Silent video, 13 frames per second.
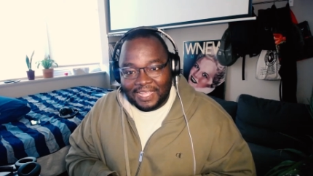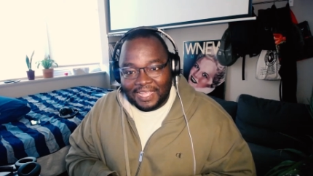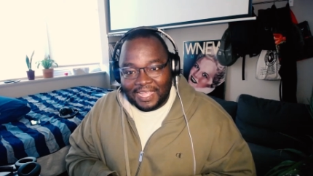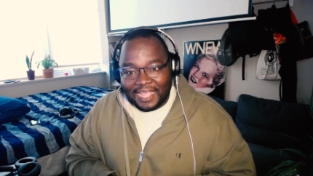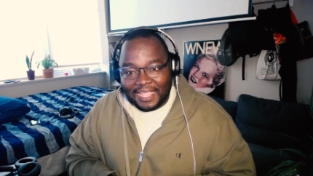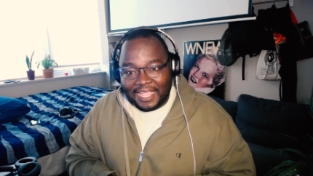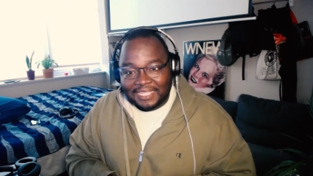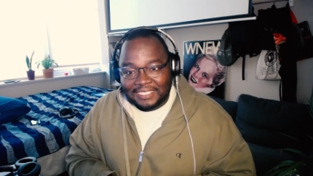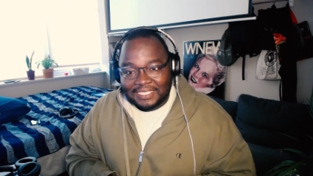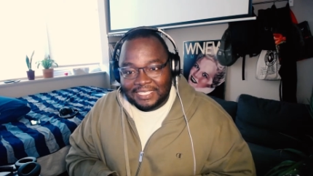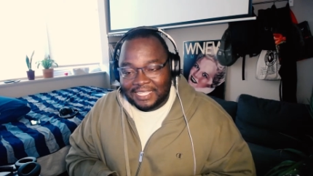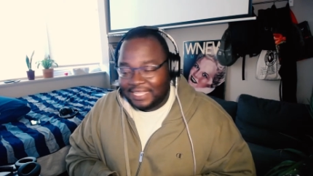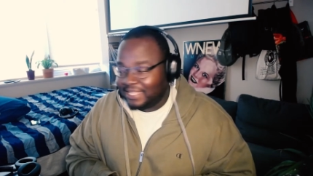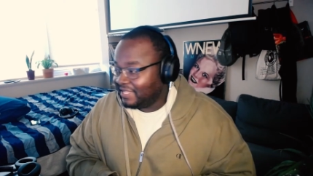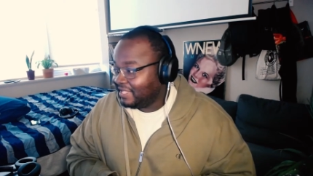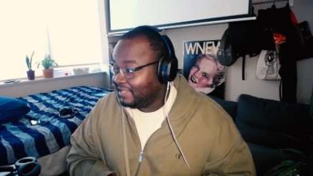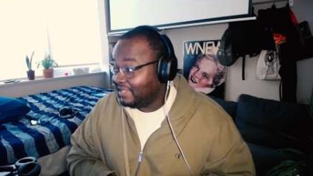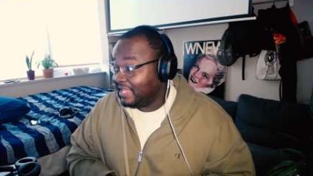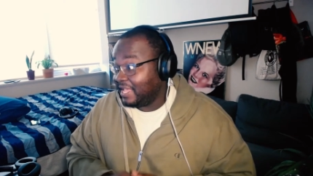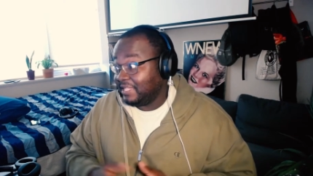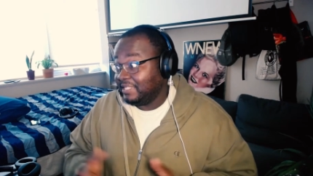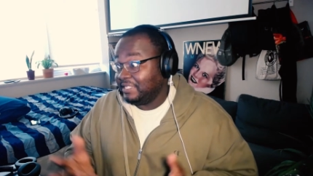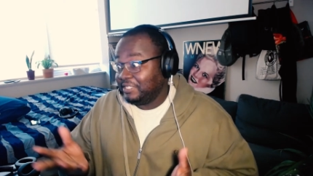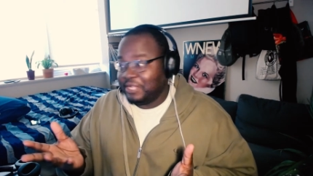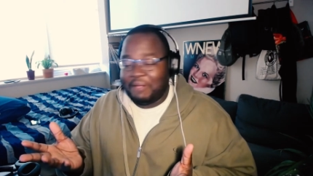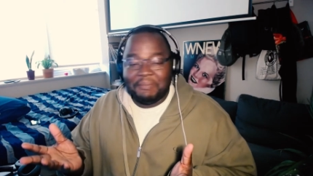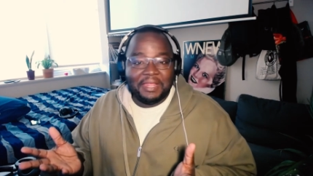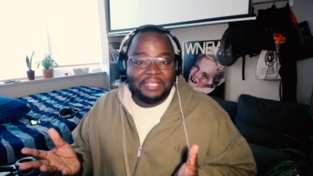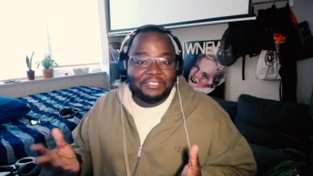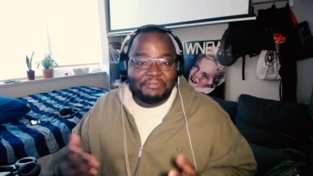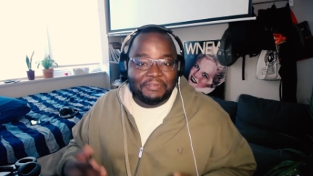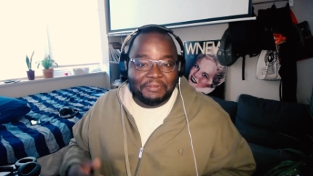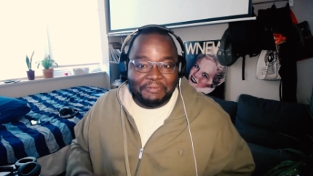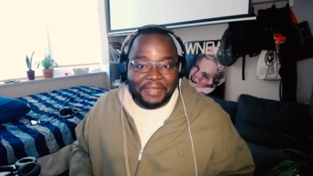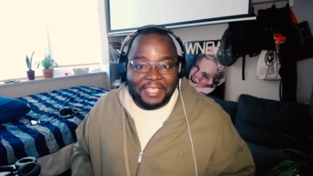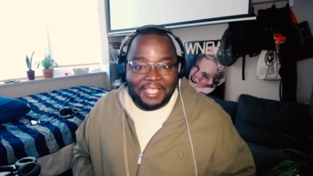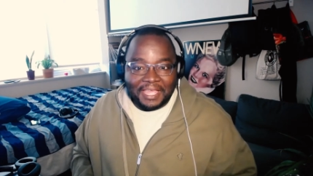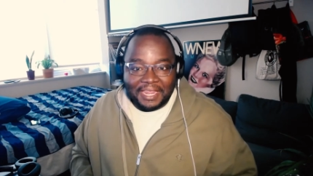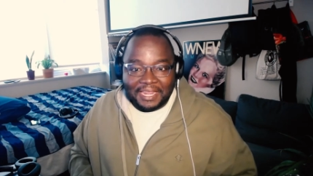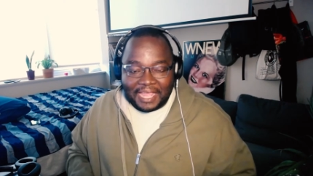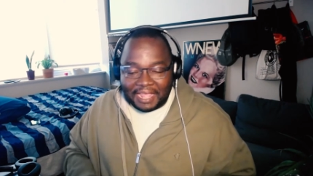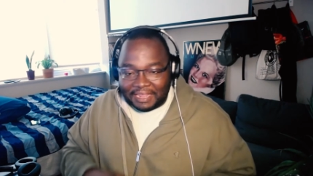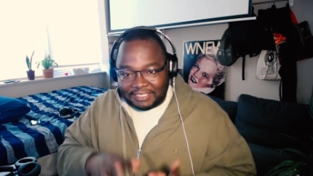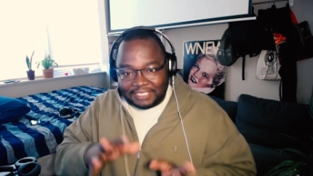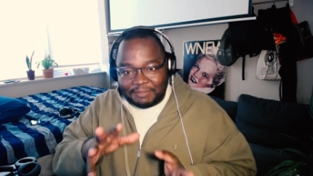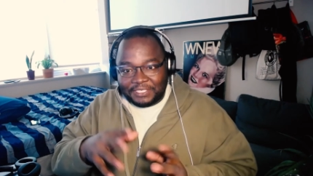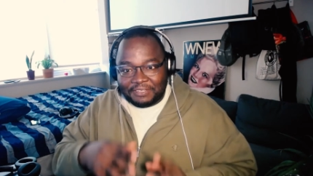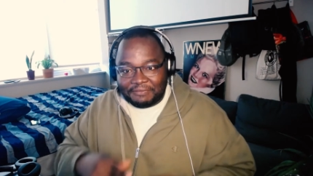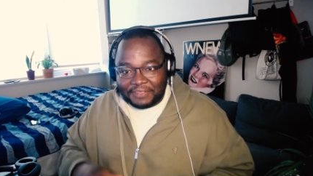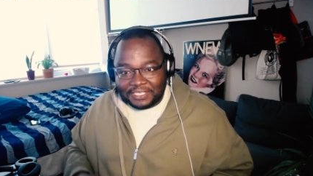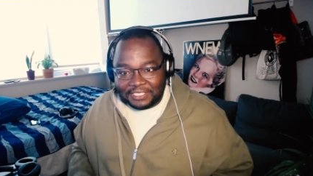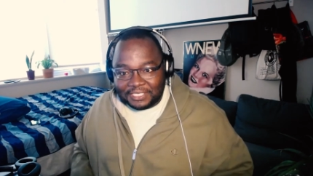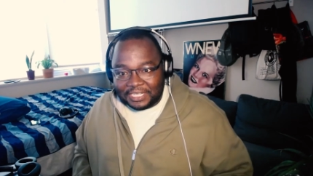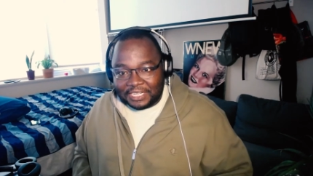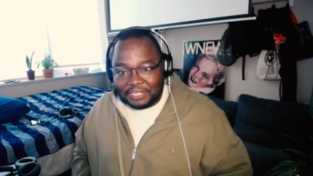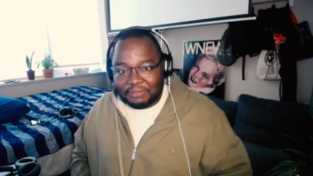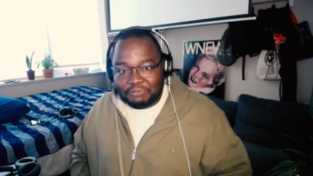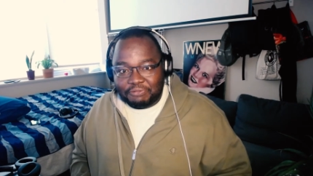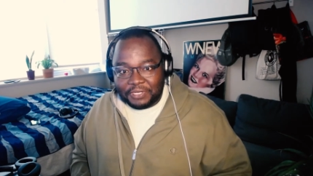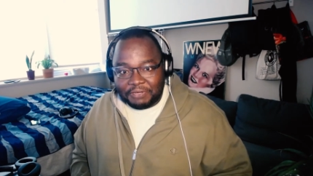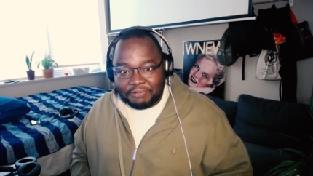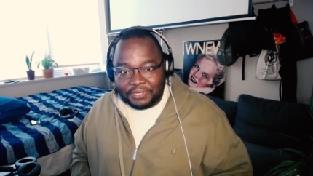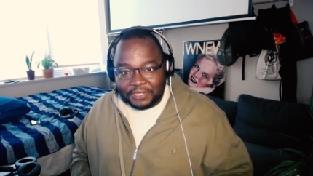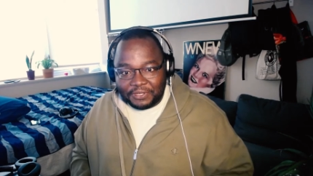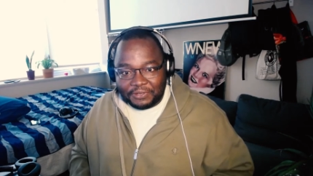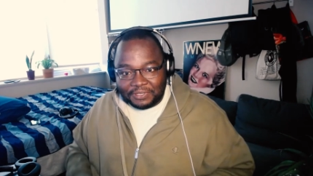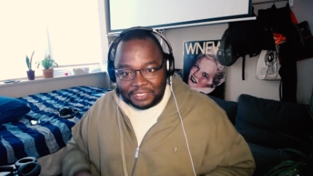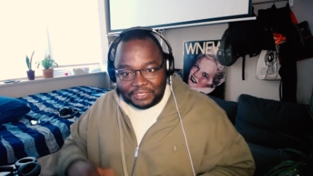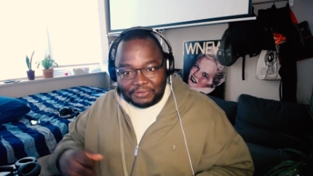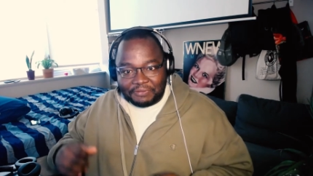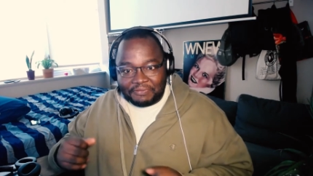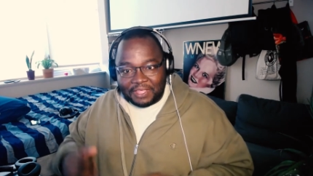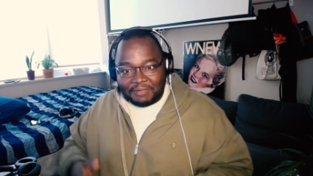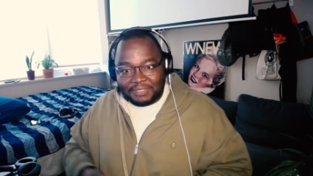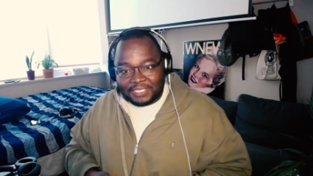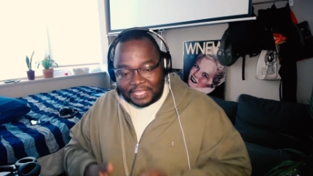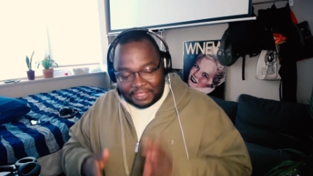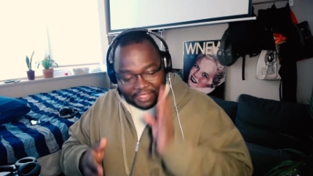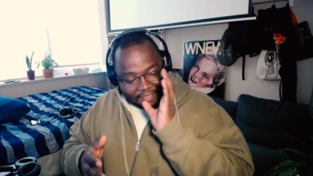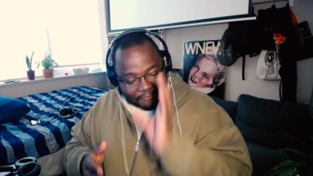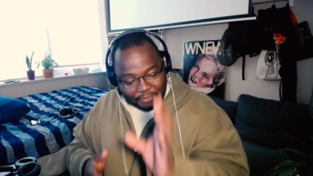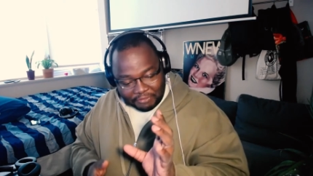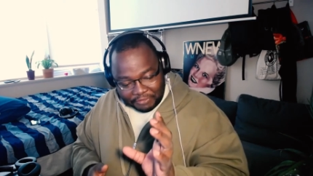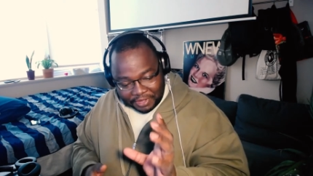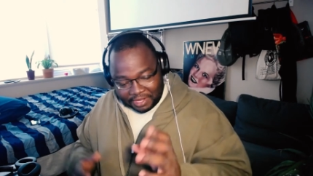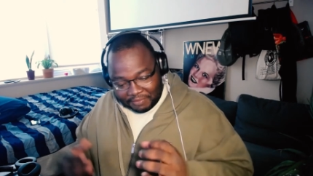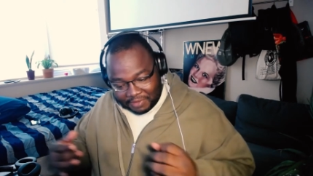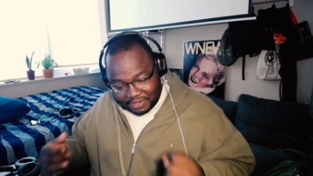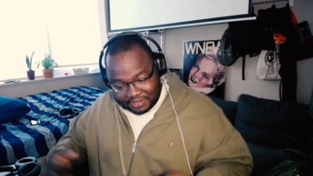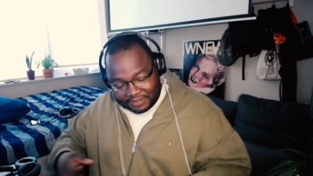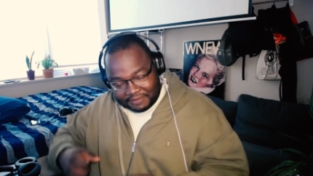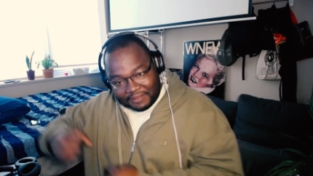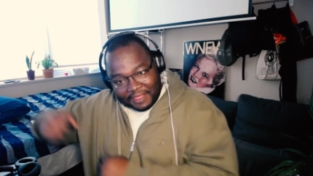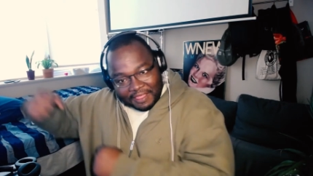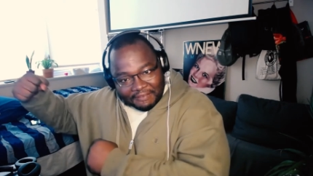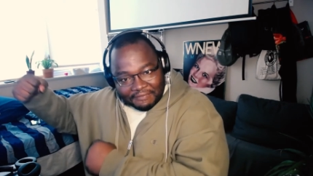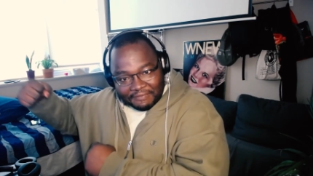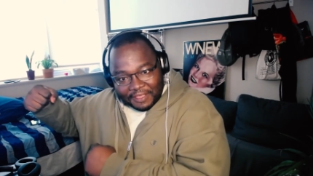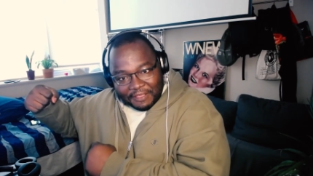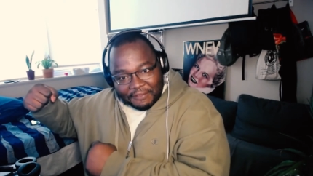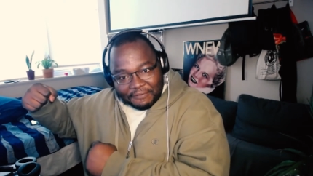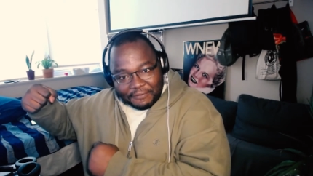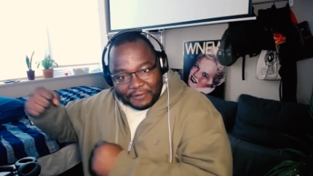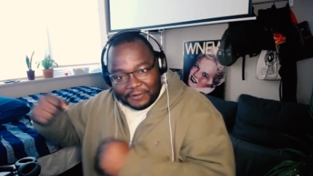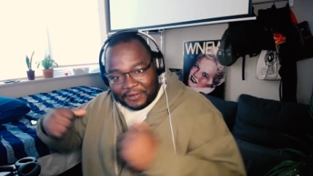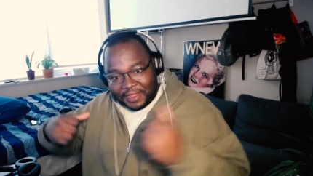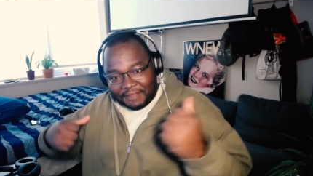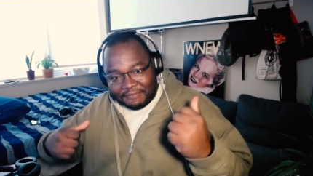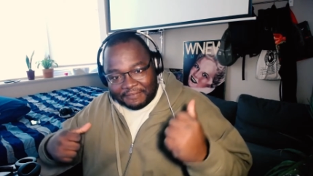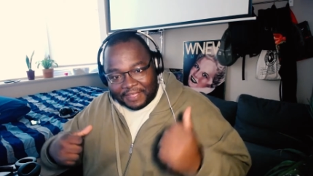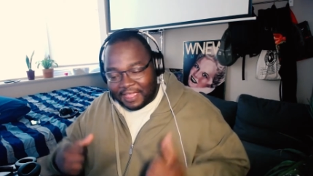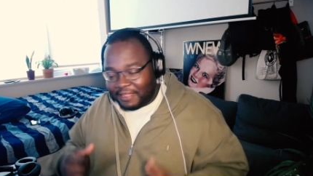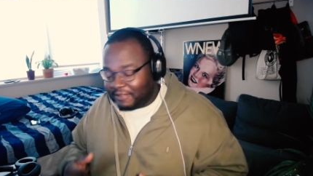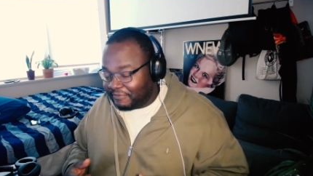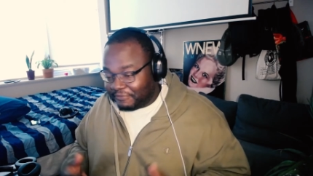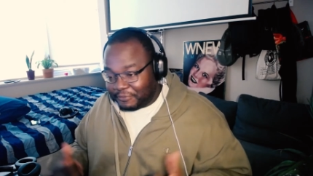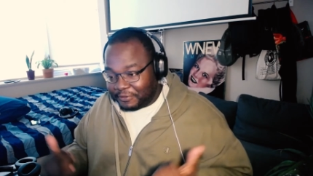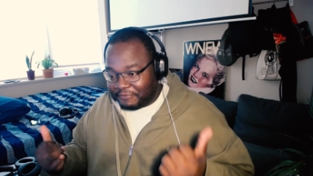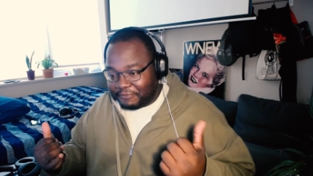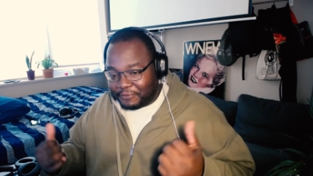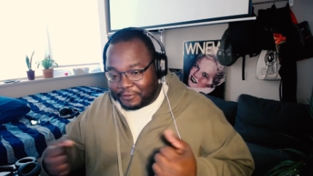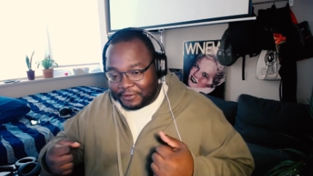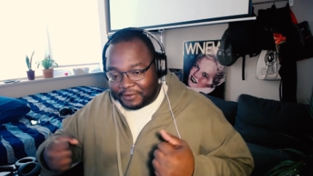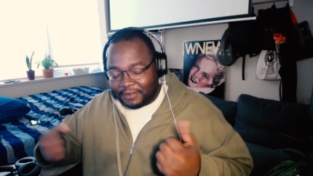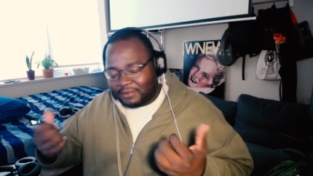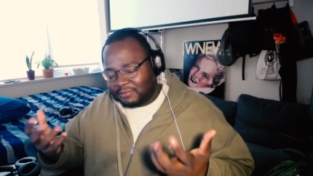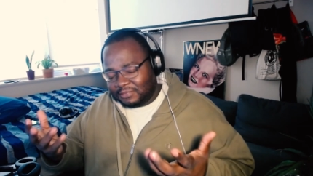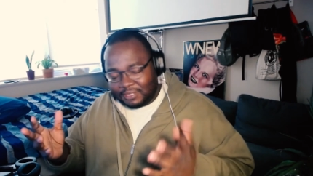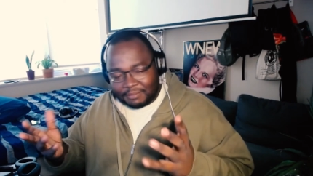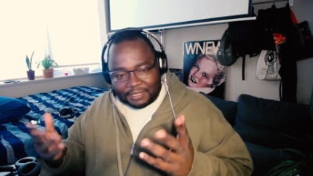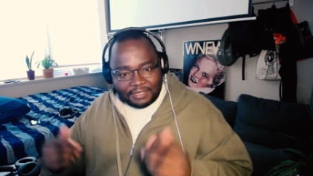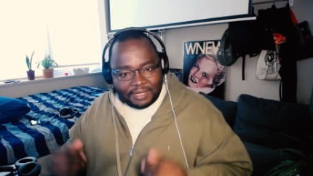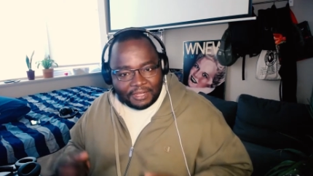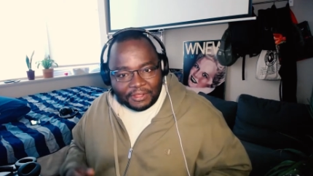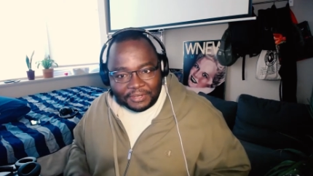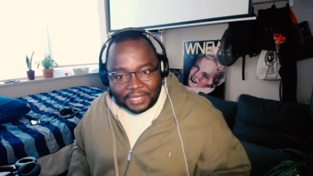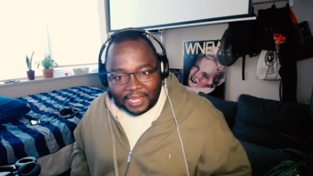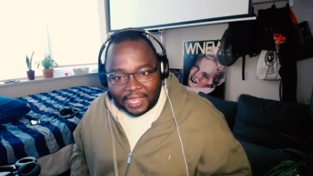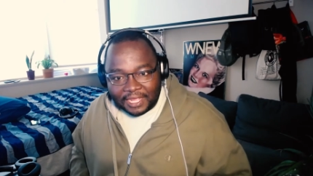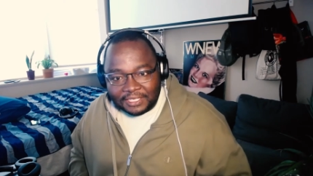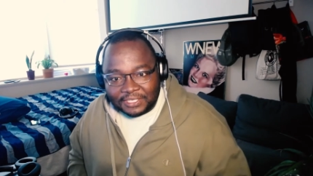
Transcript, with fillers: I guess, get dominance over the ring, and that special effect they looked really really cool. The two of them, it's like you have one ring in the middle and four and five, uh, four and four, or oh, something along that line.